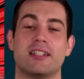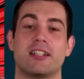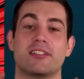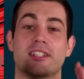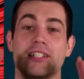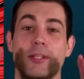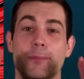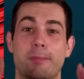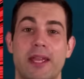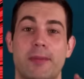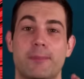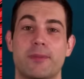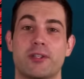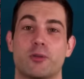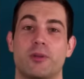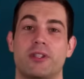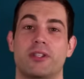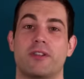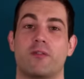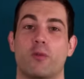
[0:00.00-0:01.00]
There's a debate
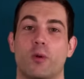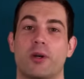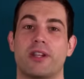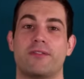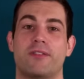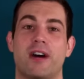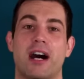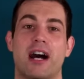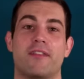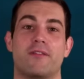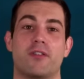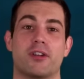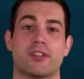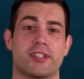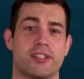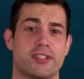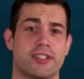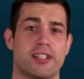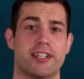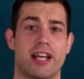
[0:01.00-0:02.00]
between the 45
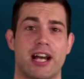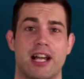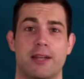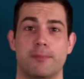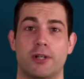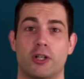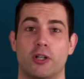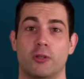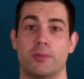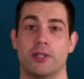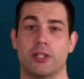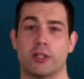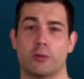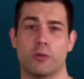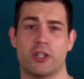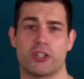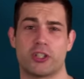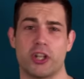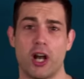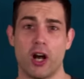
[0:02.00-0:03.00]
versus the 9 millimeter,
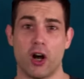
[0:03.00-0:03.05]
which